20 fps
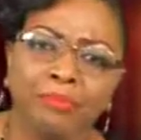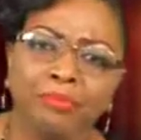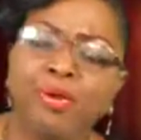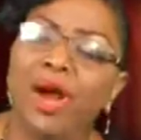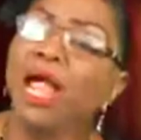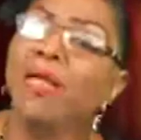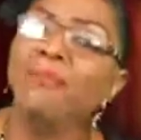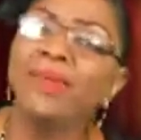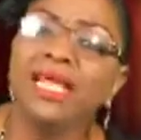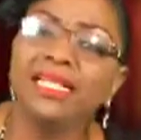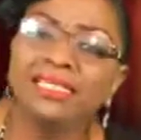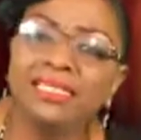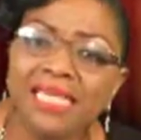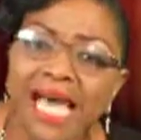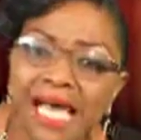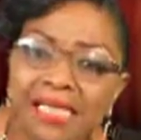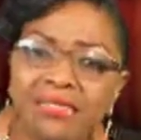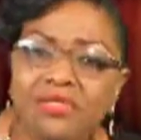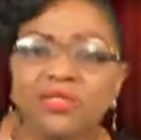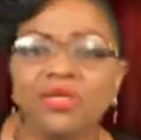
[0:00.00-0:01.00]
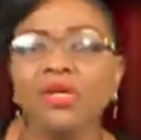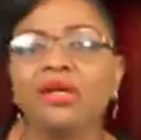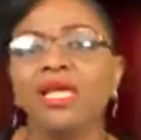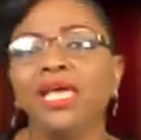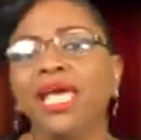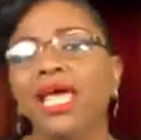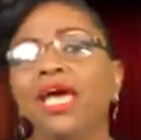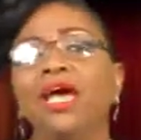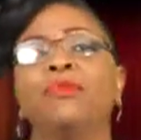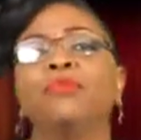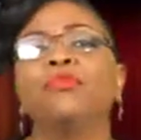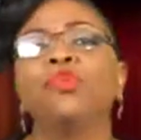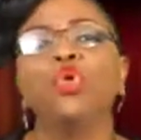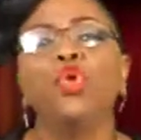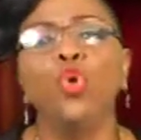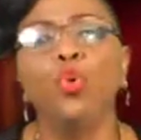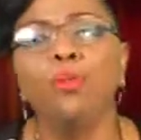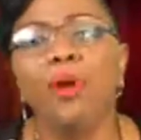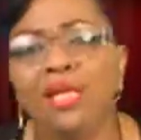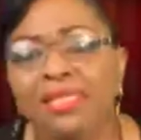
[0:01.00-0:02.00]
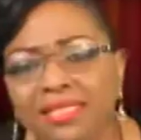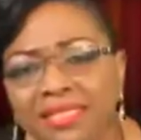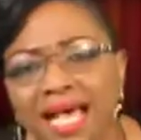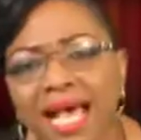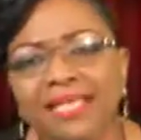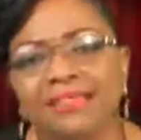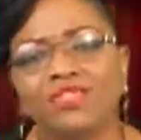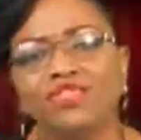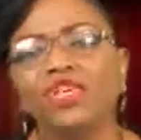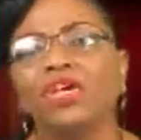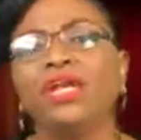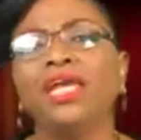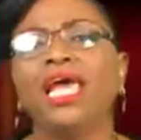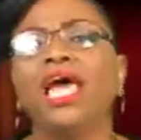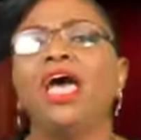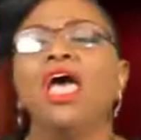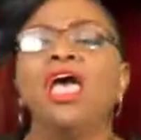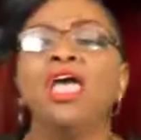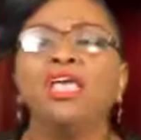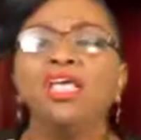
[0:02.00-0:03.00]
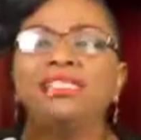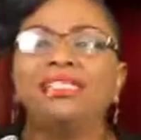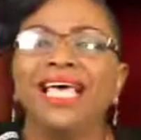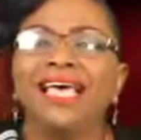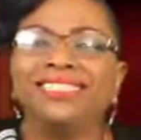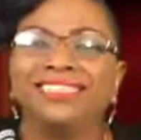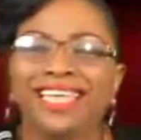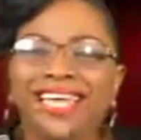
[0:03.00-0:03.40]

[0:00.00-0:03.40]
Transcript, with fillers: Primates are still here. Humans are still here. He says,